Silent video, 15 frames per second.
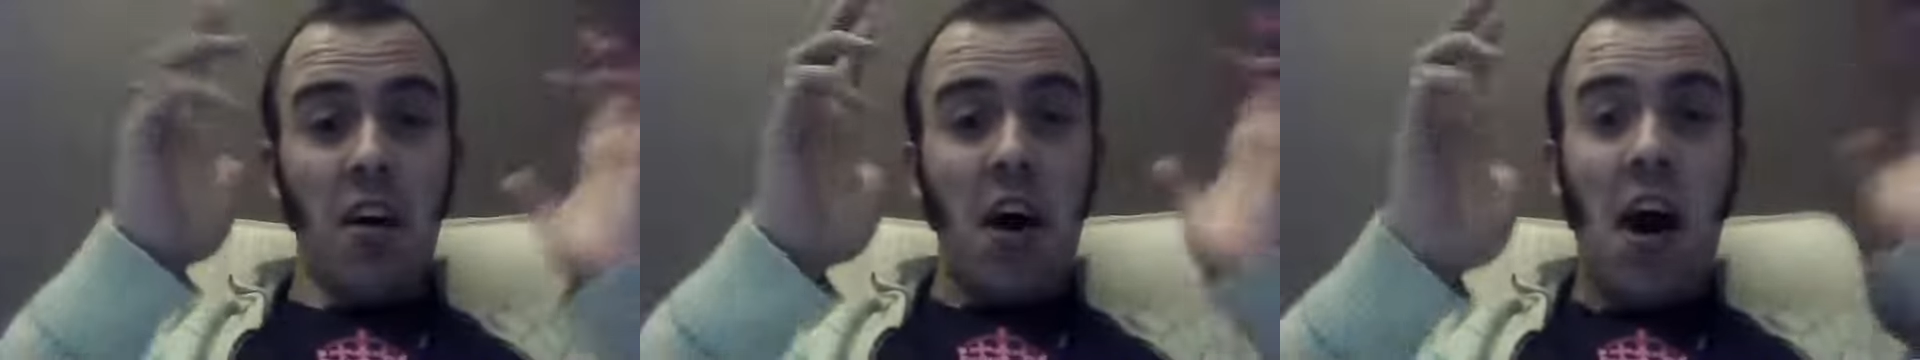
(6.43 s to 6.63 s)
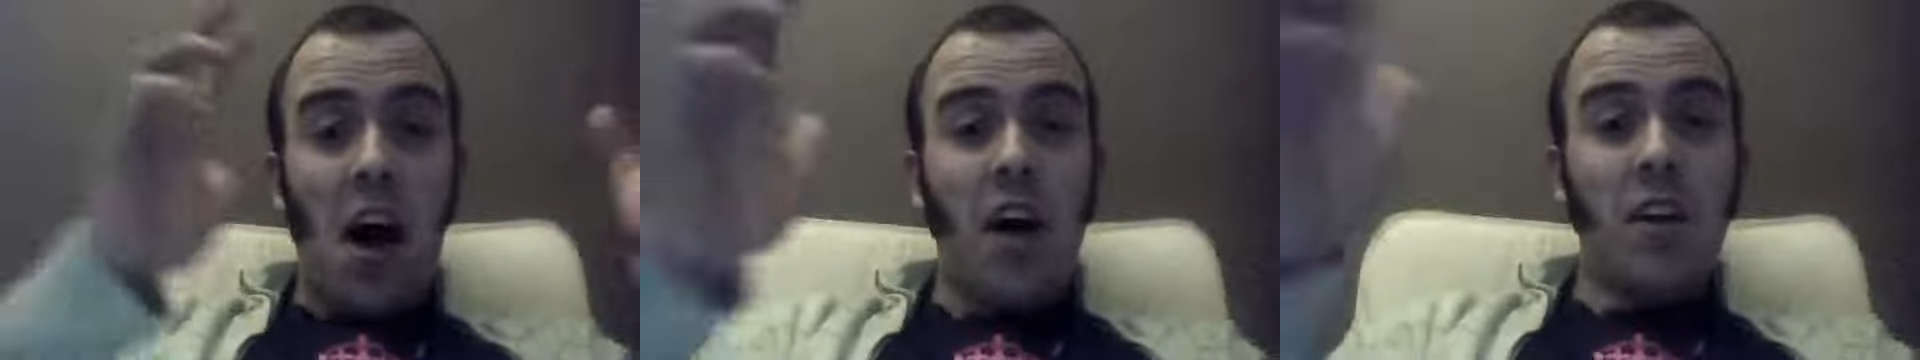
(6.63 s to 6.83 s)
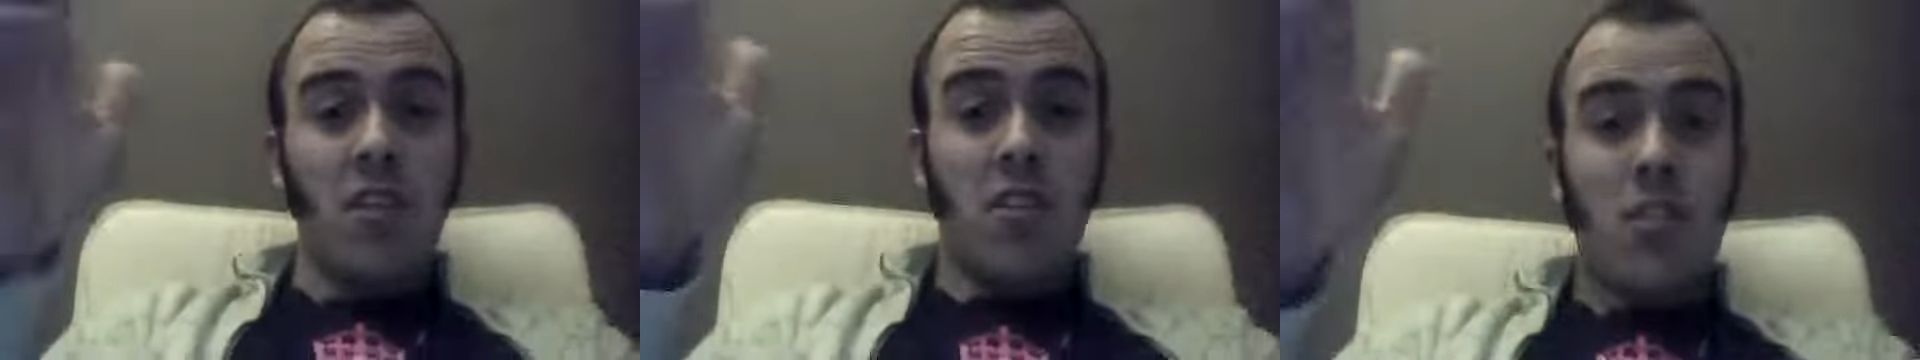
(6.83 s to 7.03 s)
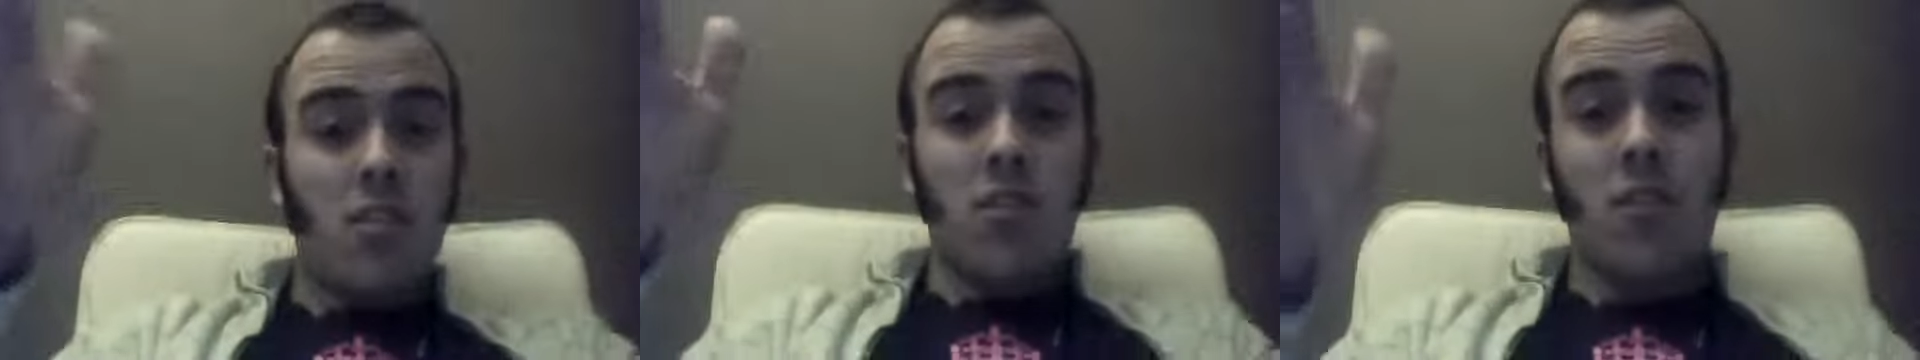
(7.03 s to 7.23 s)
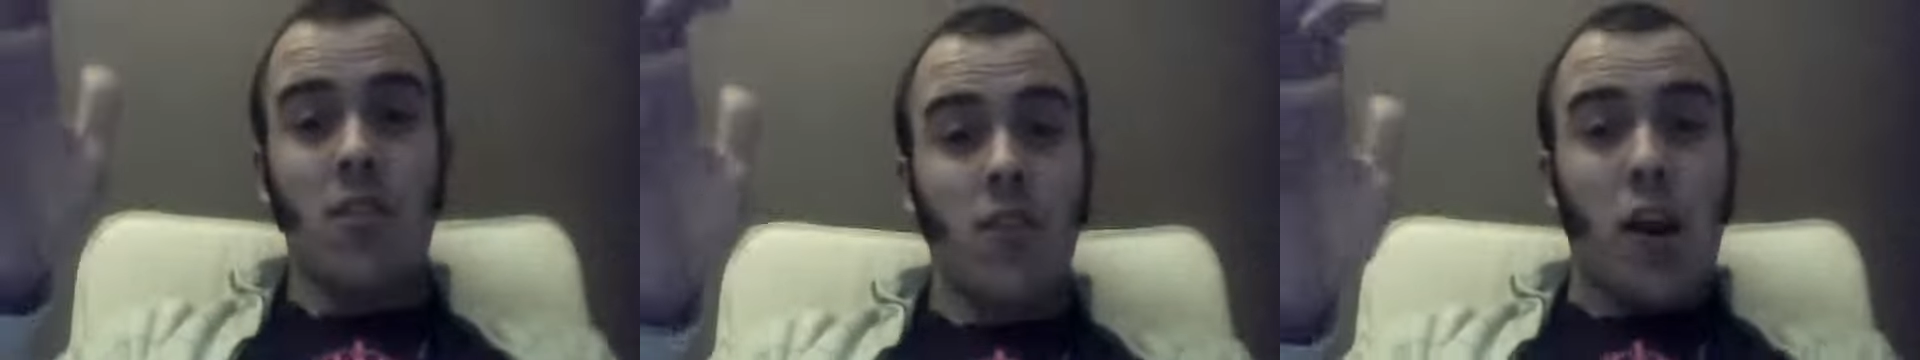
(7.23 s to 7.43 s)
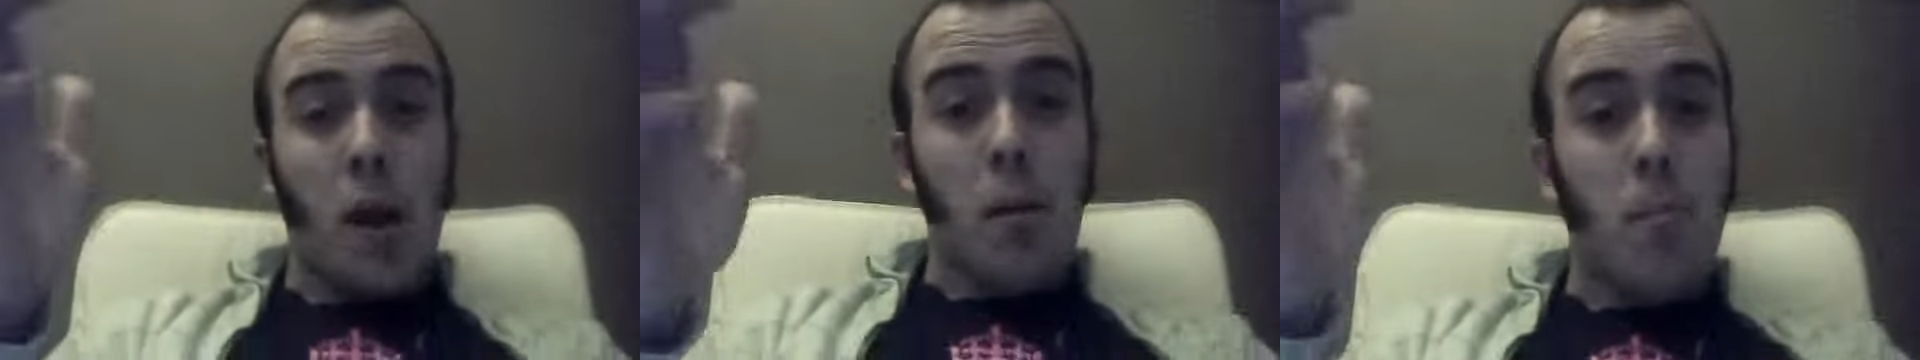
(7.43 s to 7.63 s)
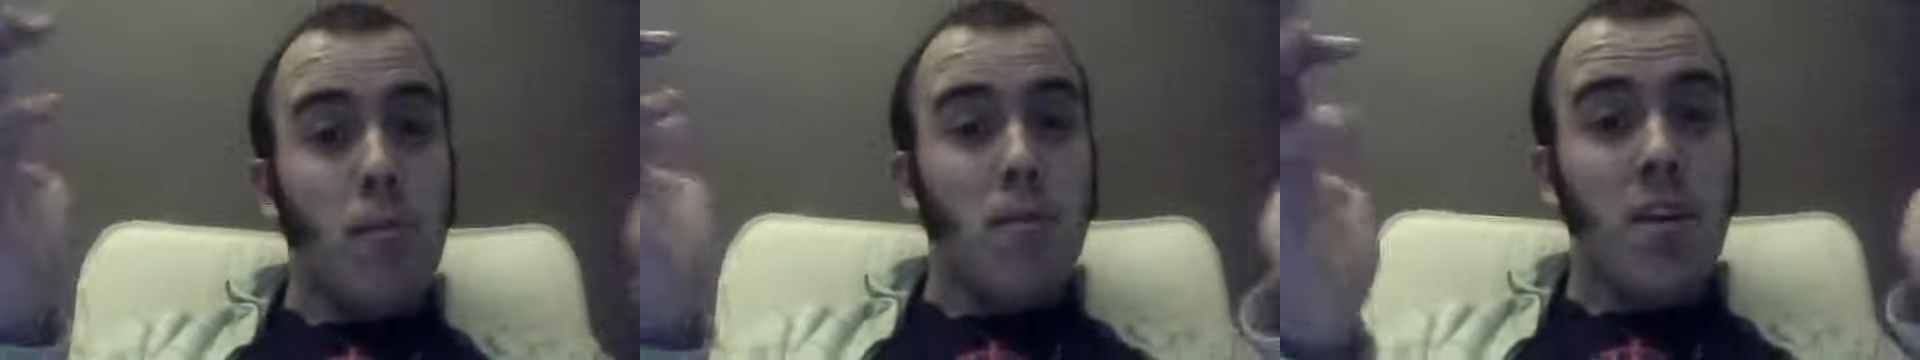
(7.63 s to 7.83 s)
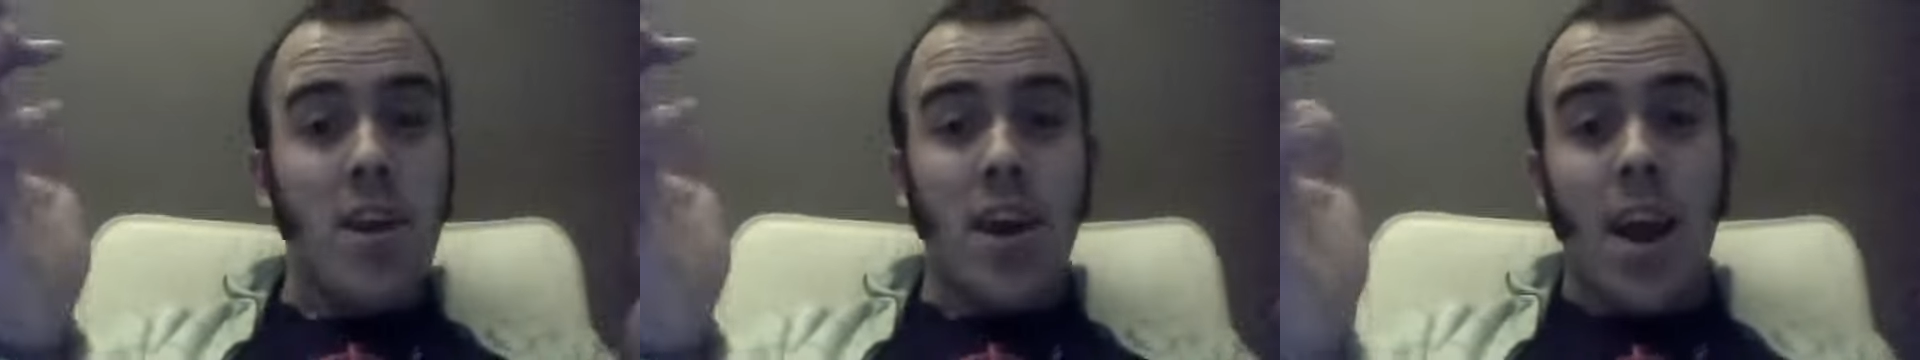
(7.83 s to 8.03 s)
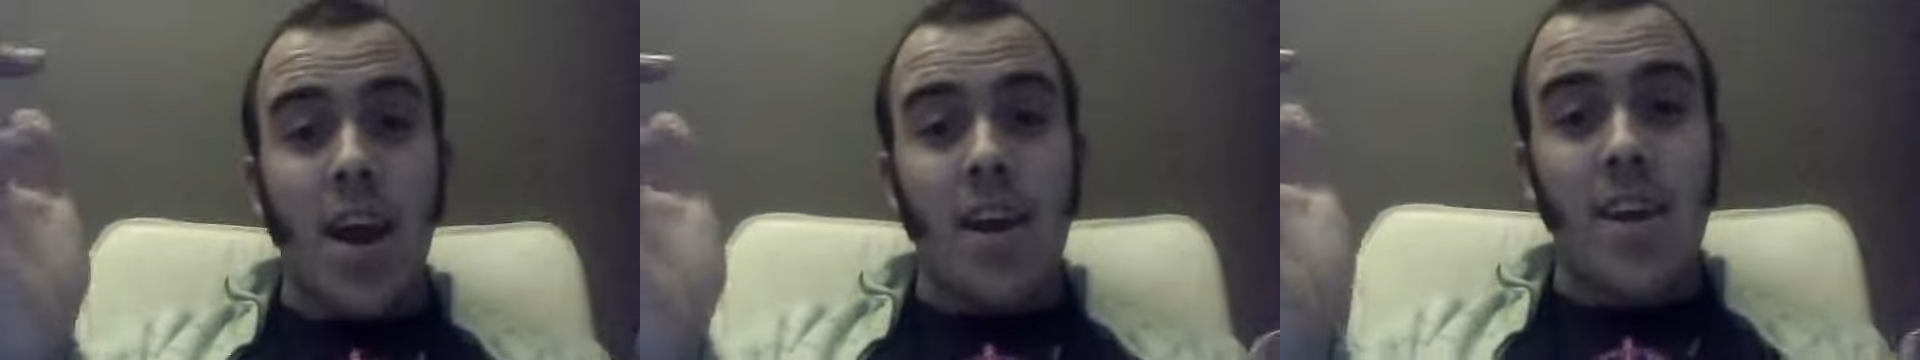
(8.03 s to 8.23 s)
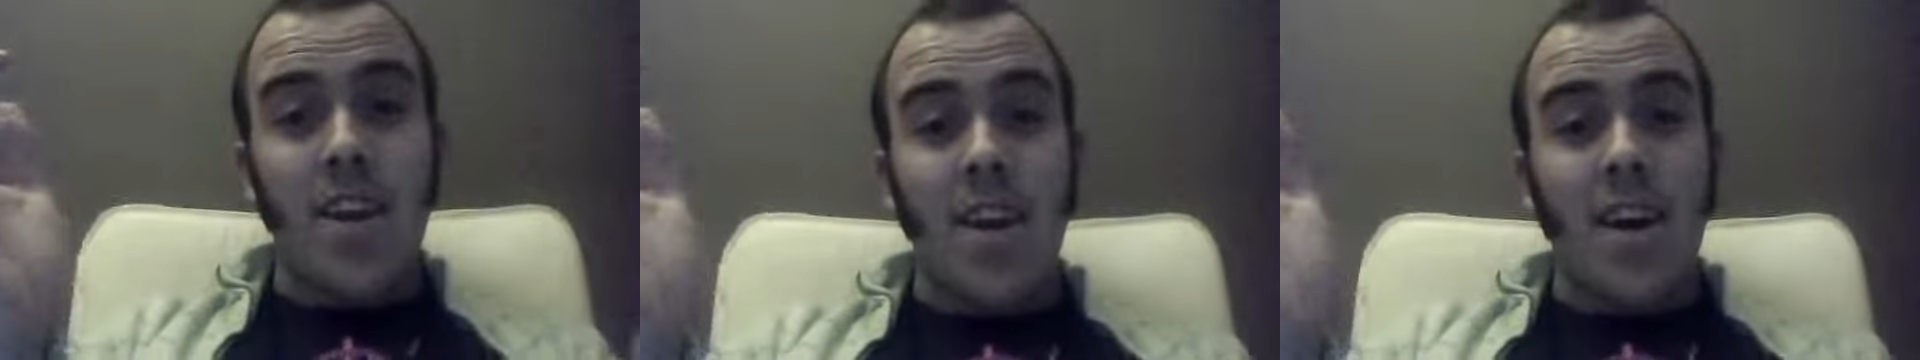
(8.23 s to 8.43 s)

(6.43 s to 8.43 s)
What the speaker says: unscripted,